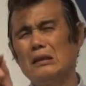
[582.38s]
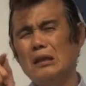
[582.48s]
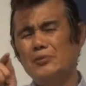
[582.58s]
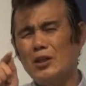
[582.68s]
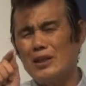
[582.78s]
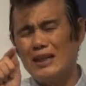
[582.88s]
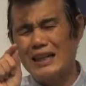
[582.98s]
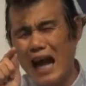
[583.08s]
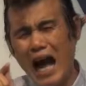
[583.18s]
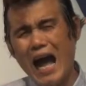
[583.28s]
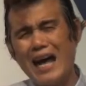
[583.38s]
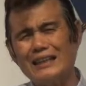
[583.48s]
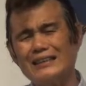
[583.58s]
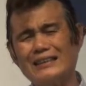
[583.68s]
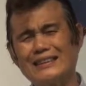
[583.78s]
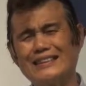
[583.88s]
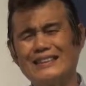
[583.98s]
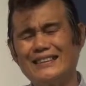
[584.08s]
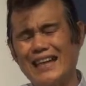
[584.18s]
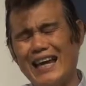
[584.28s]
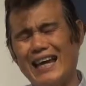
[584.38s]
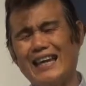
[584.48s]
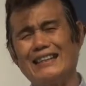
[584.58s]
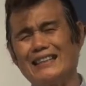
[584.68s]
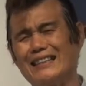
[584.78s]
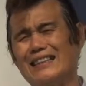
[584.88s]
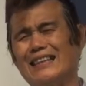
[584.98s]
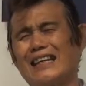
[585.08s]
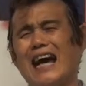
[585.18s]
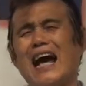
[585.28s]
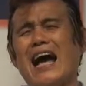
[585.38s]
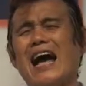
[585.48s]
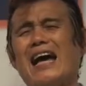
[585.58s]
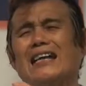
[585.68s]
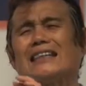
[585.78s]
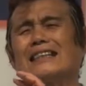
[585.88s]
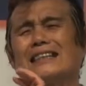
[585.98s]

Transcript: of the God that God